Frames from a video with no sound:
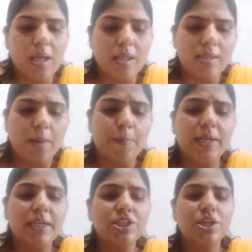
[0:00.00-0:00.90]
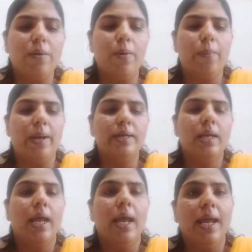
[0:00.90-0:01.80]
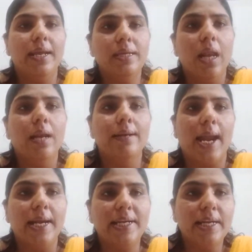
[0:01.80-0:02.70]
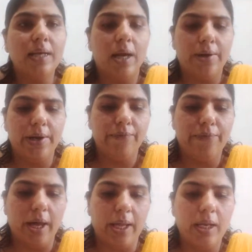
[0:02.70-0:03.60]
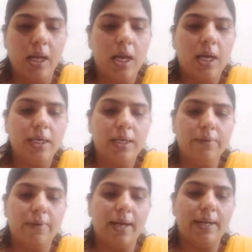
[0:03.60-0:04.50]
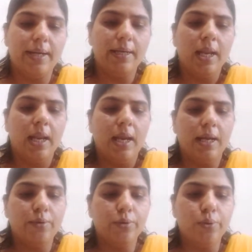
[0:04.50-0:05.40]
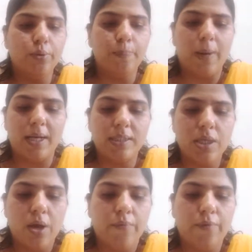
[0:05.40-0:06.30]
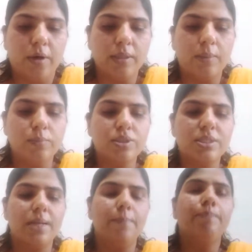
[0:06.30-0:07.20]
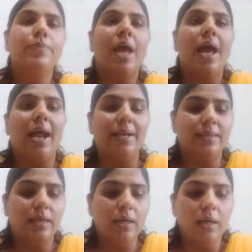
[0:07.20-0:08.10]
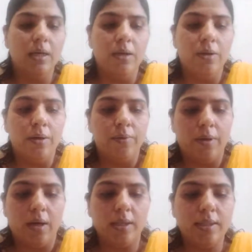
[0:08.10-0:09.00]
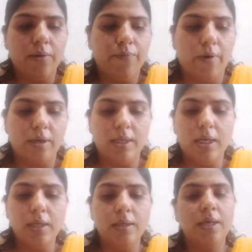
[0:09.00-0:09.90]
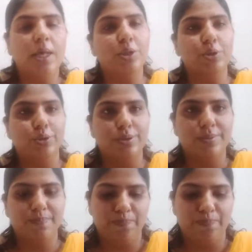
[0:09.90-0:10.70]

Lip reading: The British government in 1905 divided into two parts, for the Muslim and the other for the Hindus.